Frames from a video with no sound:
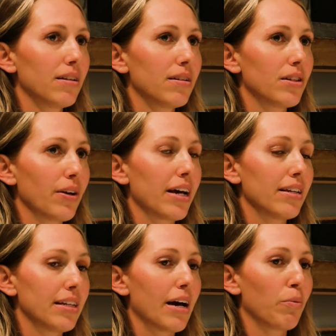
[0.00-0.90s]
so, yeah,
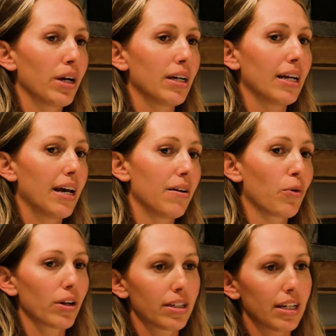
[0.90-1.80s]
his dad wanted to get
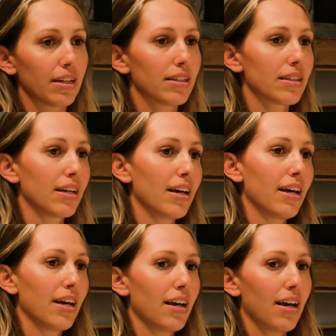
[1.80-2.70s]
horses,
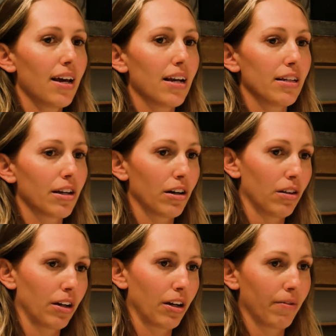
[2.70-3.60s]
and he started
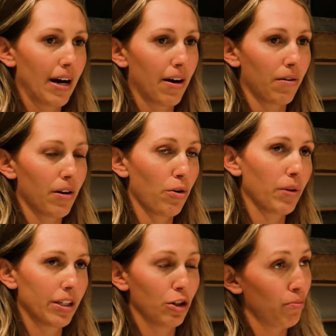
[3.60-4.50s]
looking around, oh,
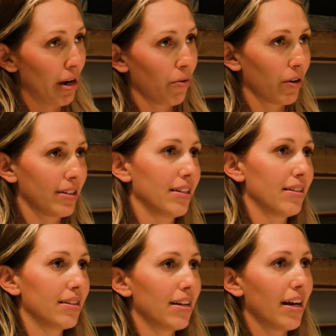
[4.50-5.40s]
let's do paint
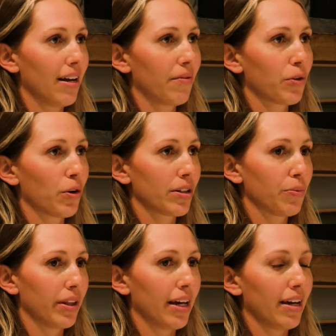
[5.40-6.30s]
horses. And, of course,
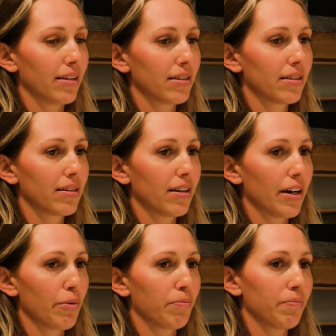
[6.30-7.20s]
with his
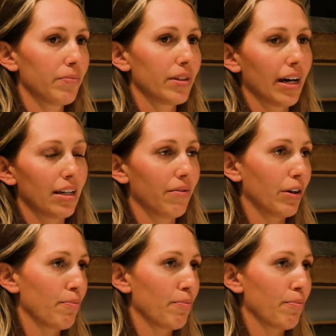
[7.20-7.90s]
um, scientific